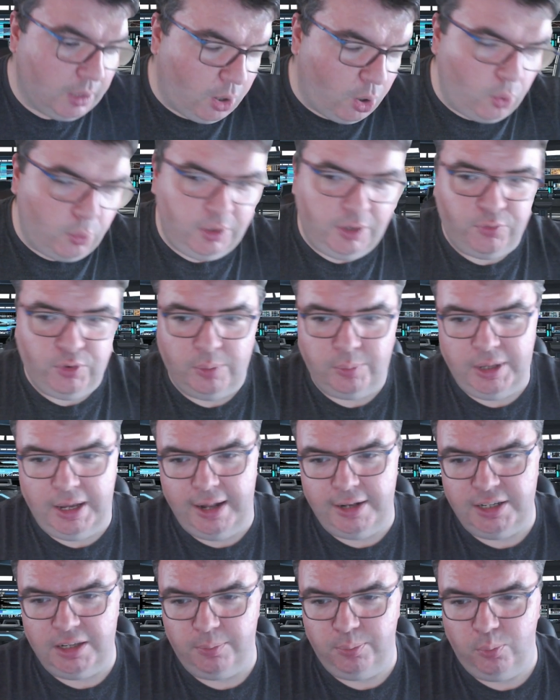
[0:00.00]
only for him
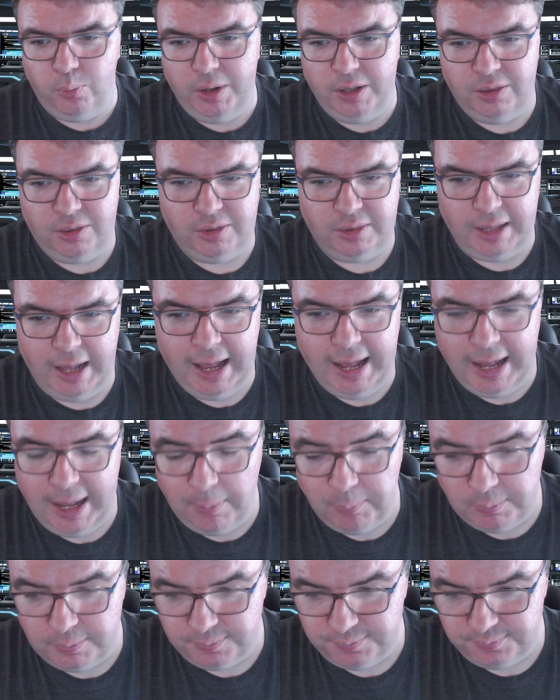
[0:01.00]
to end up with
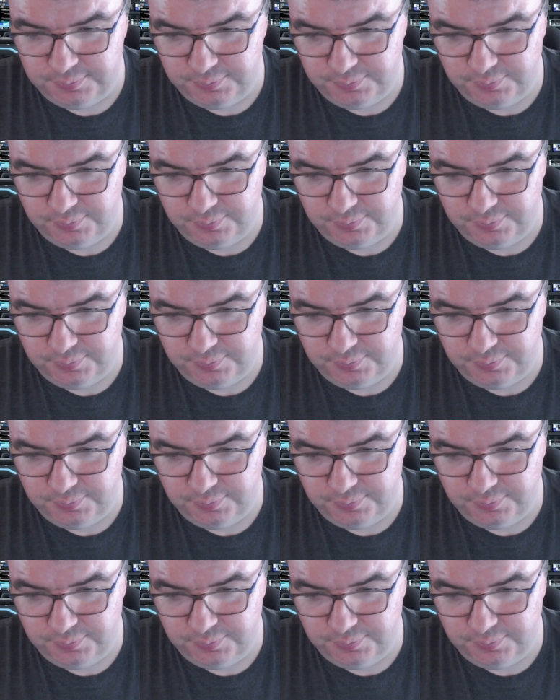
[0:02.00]
um,